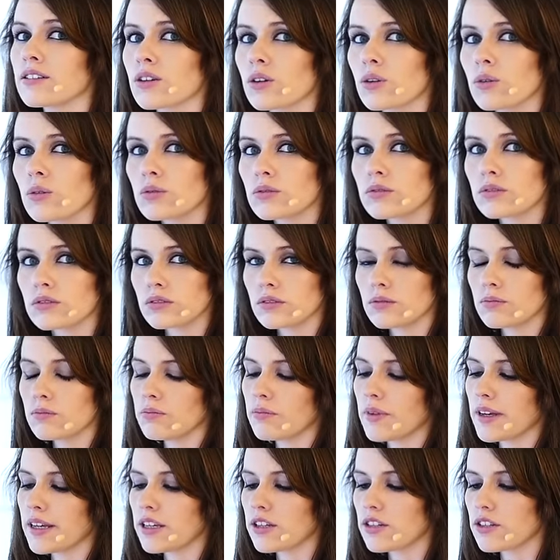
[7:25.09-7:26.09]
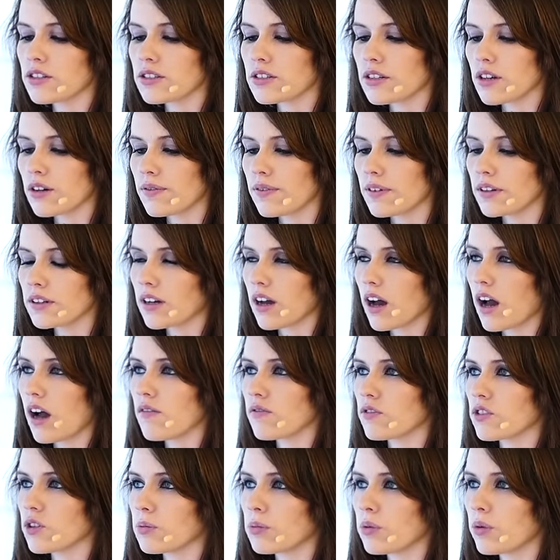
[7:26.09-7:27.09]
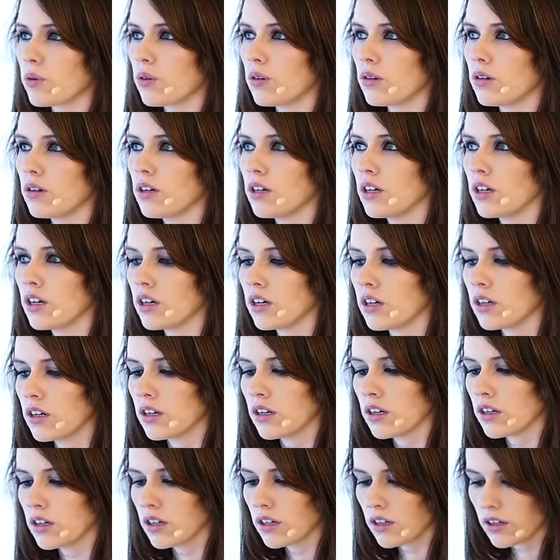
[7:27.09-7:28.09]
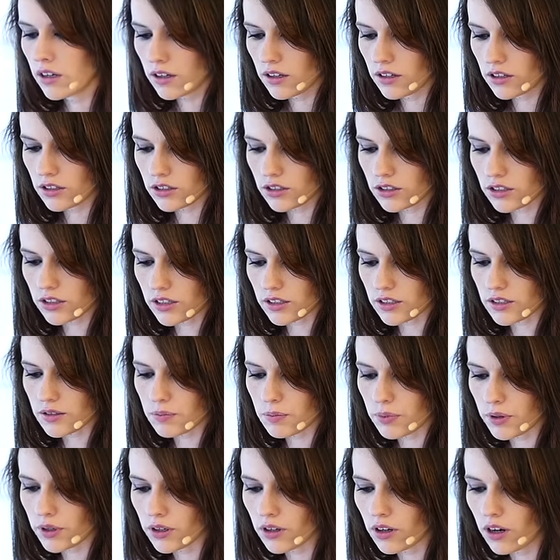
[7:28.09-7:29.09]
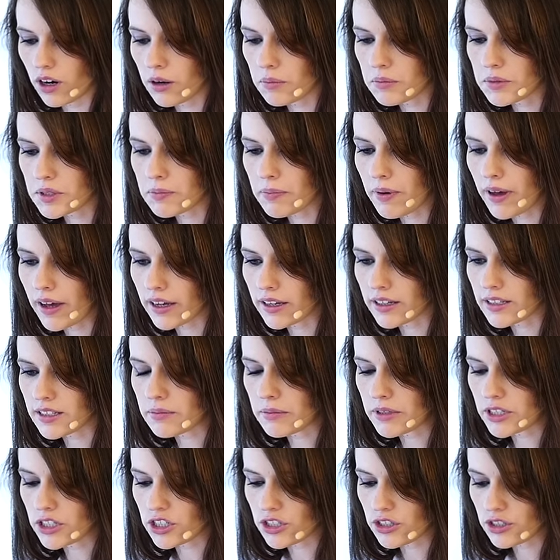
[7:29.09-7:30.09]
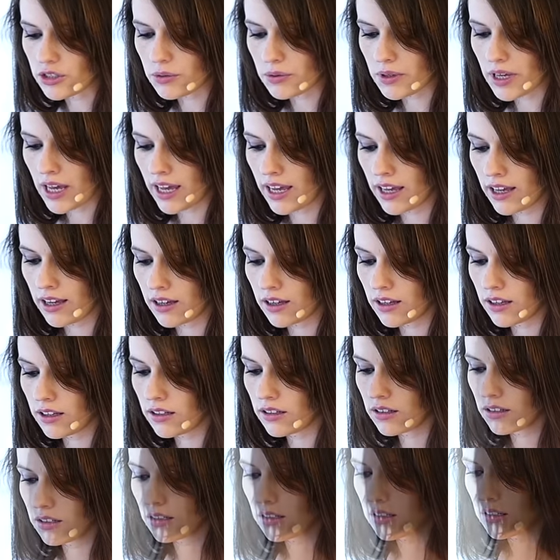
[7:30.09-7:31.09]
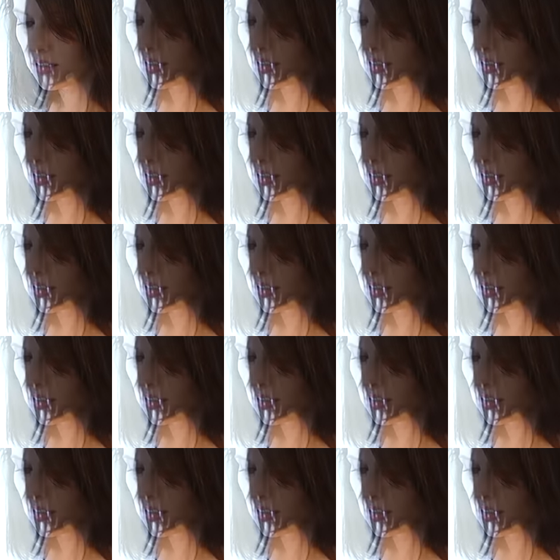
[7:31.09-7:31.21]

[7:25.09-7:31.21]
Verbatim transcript: Don't make yourself uncomfortable. Just put your arms back as much as you can.